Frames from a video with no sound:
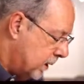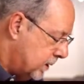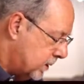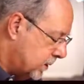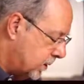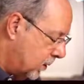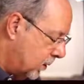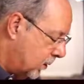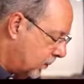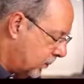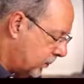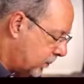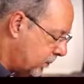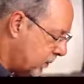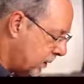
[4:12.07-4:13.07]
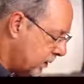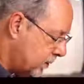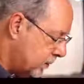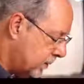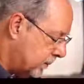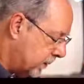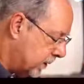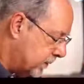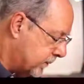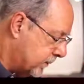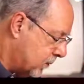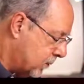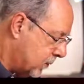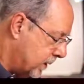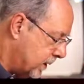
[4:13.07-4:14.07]
So 200 plus
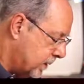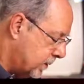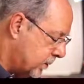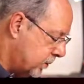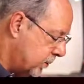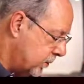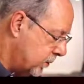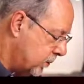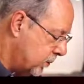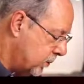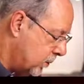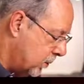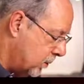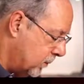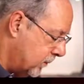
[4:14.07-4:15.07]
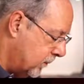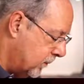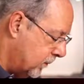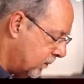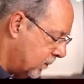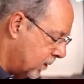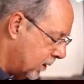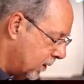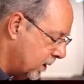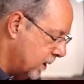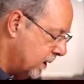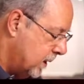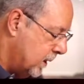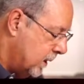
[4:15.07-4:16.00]
4 is 204.